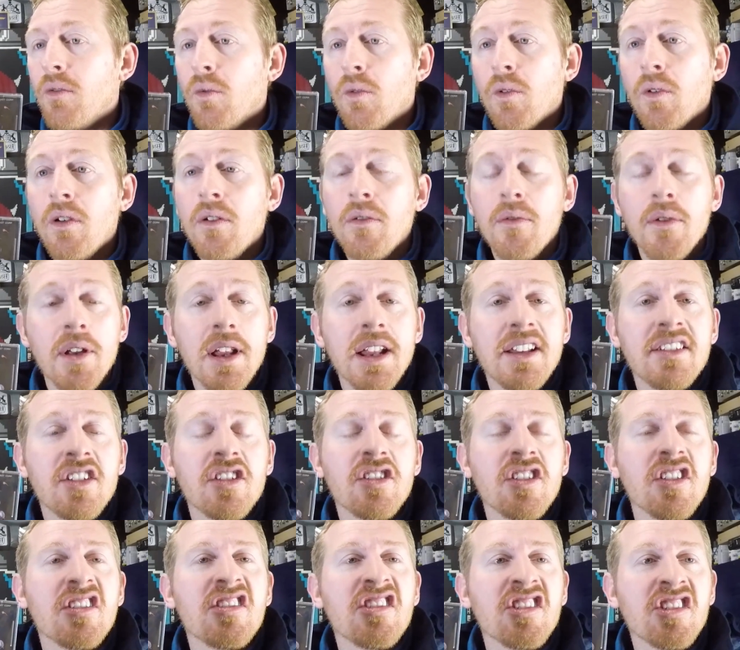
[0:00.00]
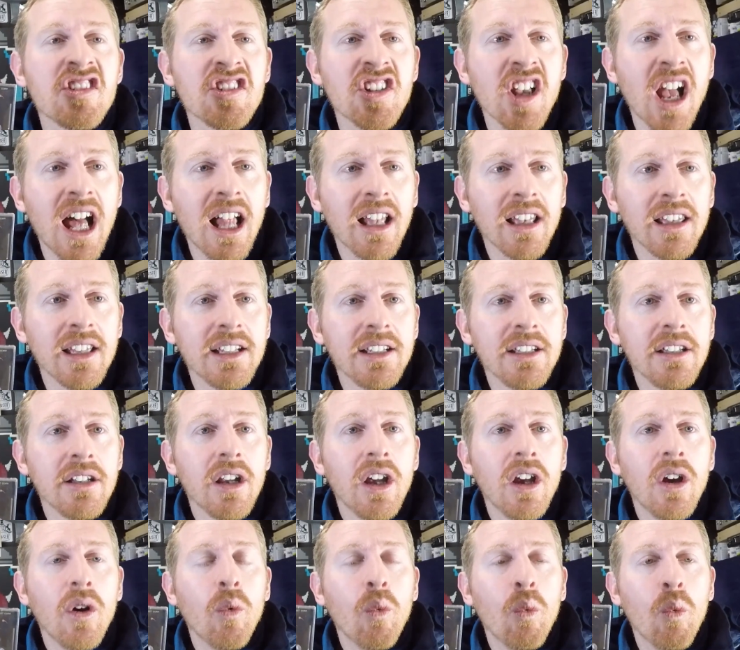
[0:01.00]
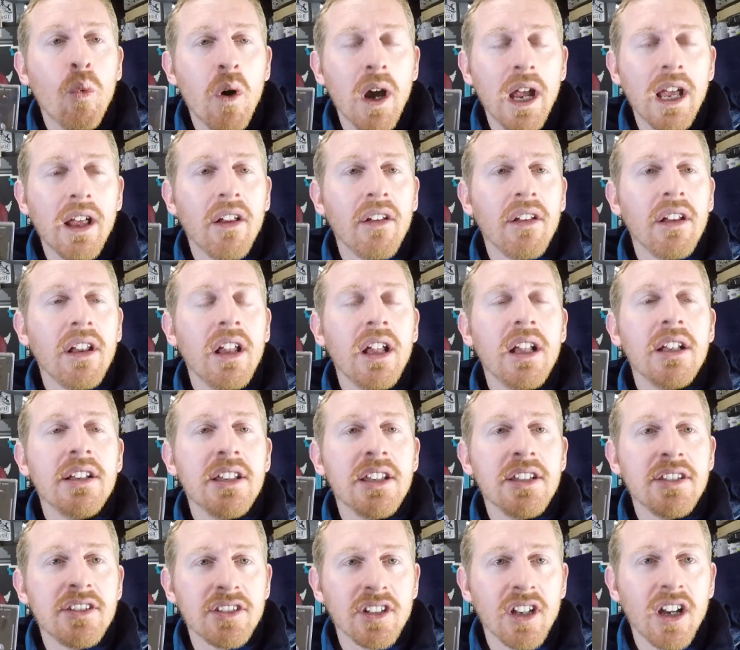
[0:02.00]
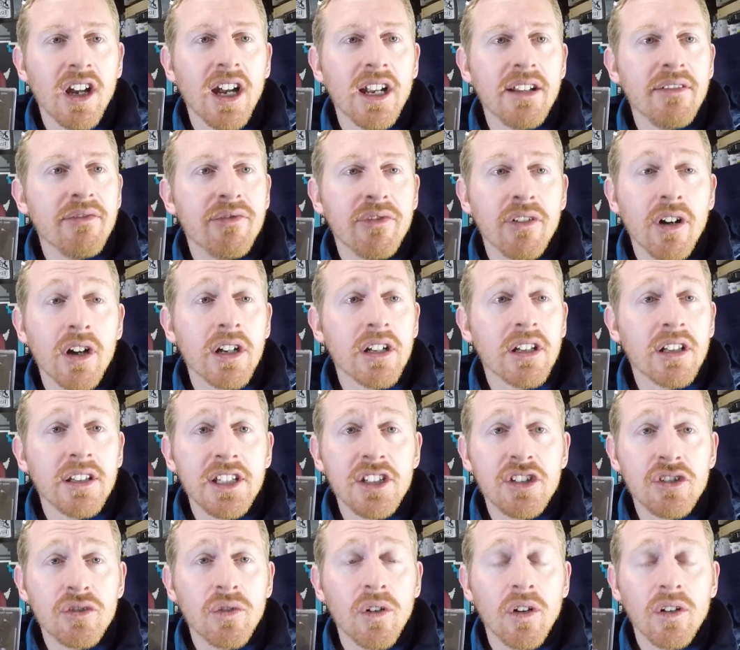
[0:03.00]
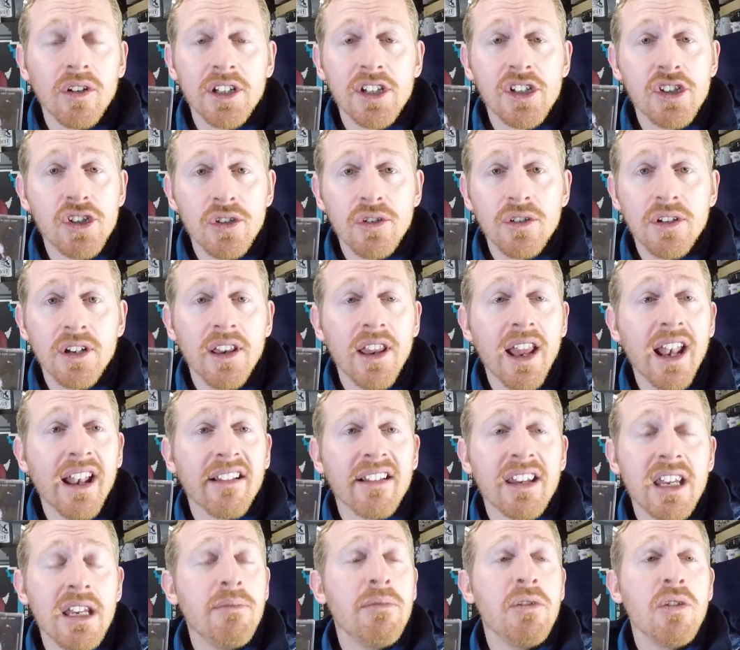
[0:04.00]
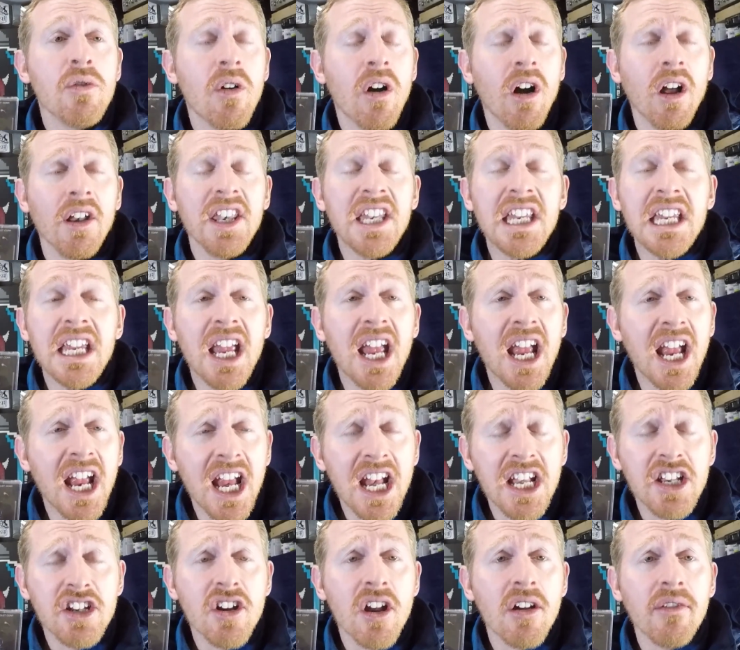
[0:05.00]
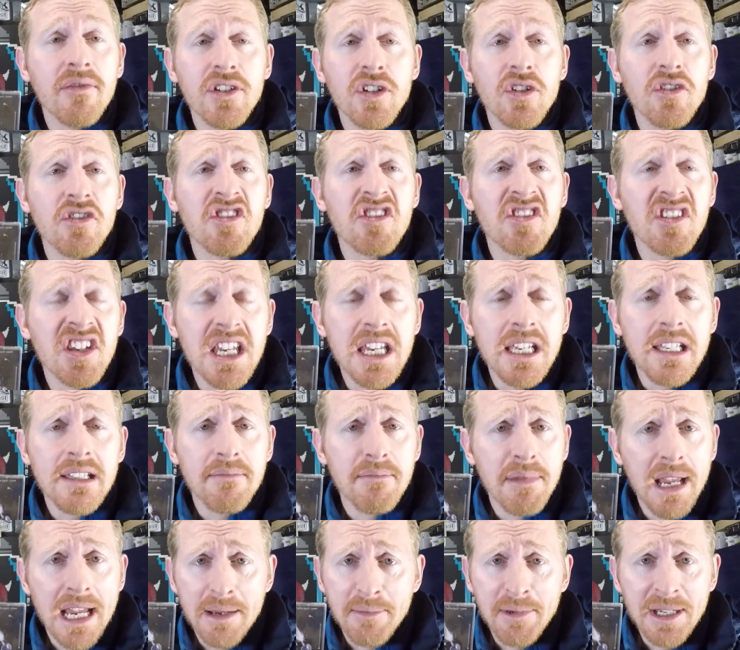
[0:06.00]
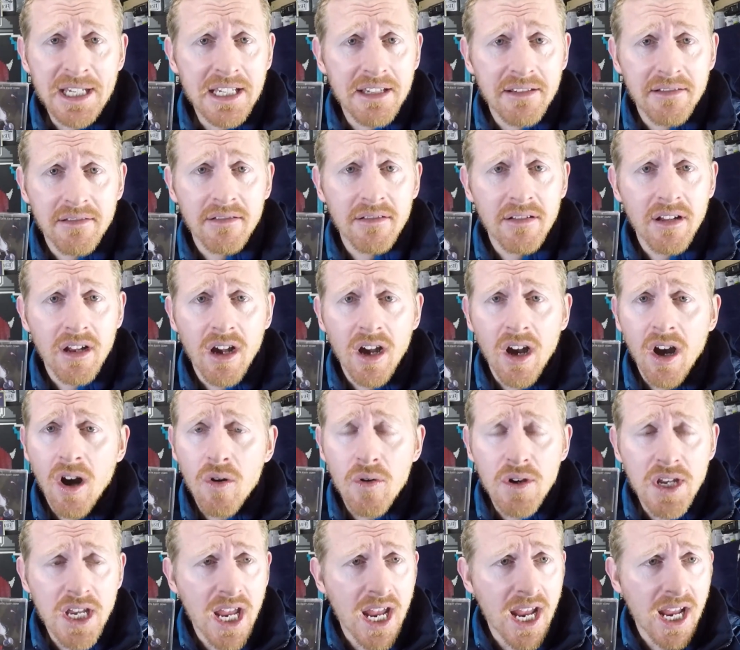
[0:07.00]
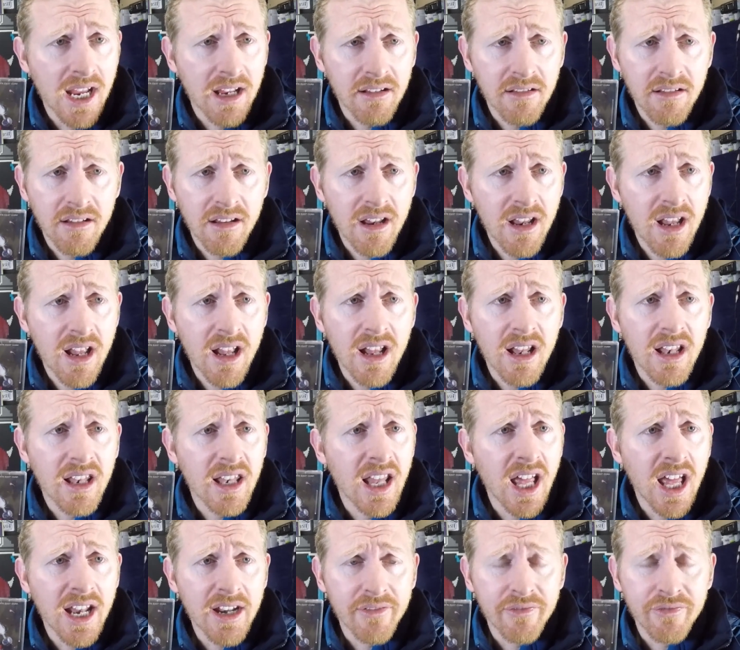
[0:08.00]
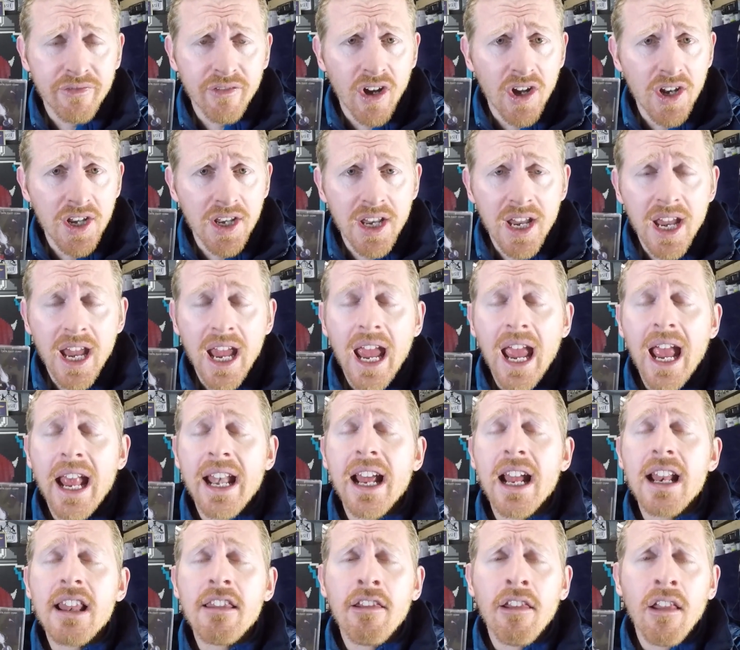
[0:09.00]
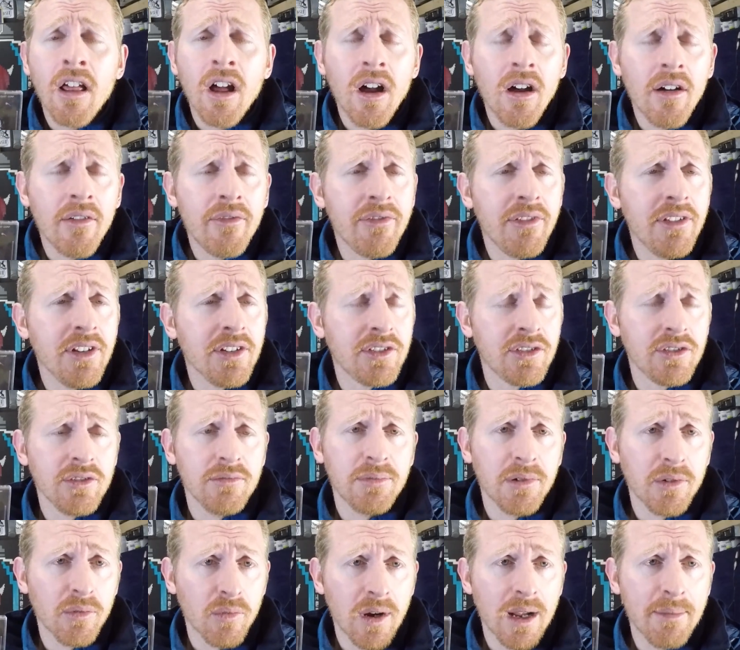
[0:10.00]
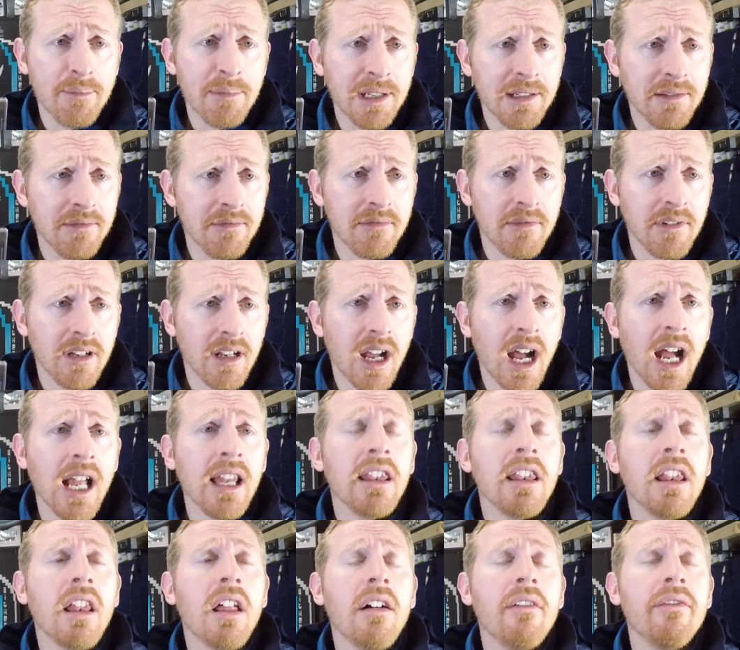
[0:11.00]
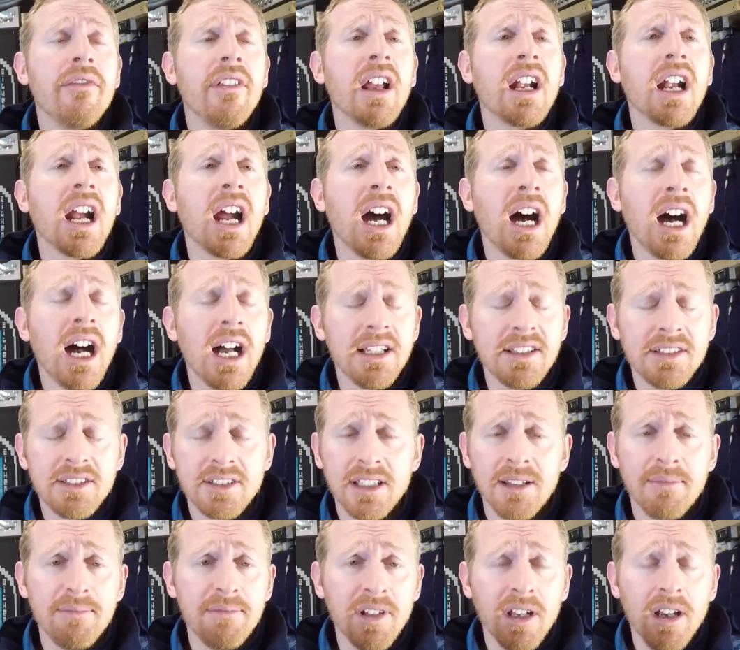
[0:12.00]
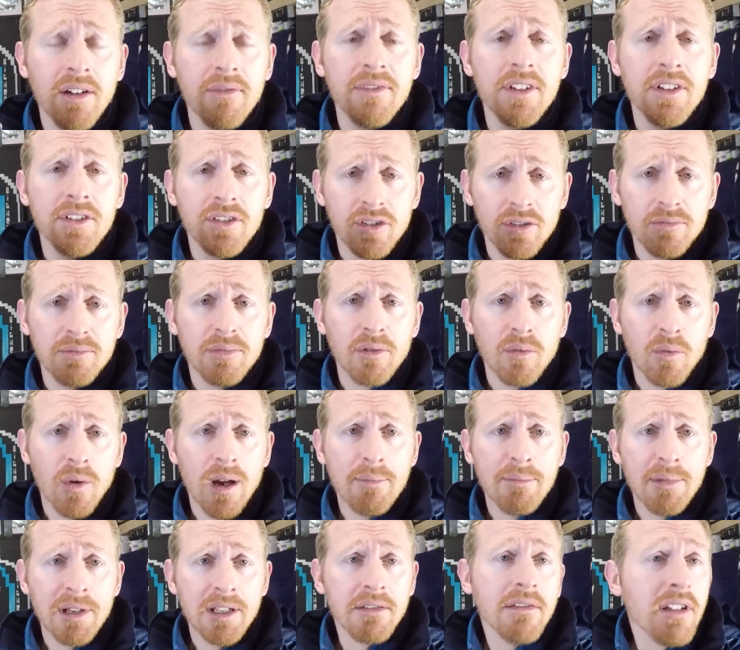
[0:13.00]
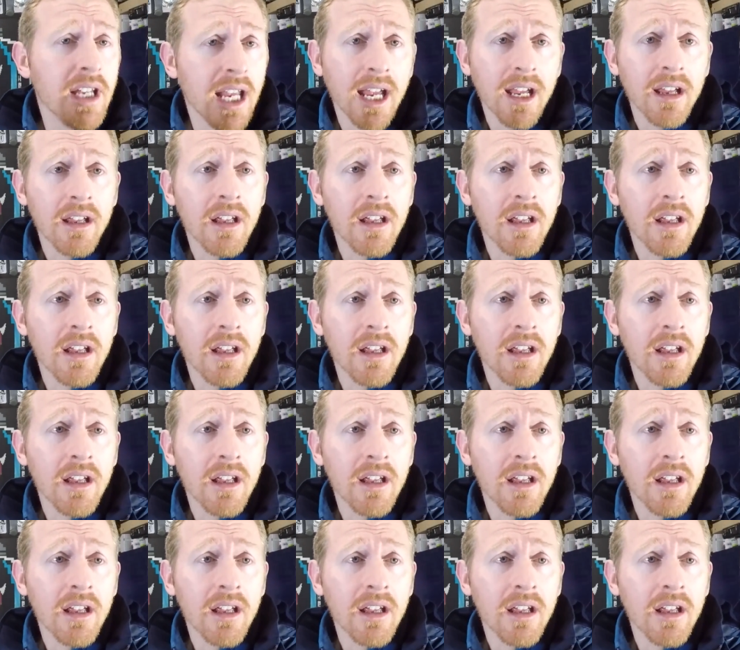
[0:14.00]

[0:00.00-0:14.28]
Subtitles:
It's just a solid, well-designed, vertically scrolling shooter that'll keep you on the edge of your seat, baby. Oh, yeah. A lot of fun. And I love the super weapon. I love the concept of the super weapon. Yeah.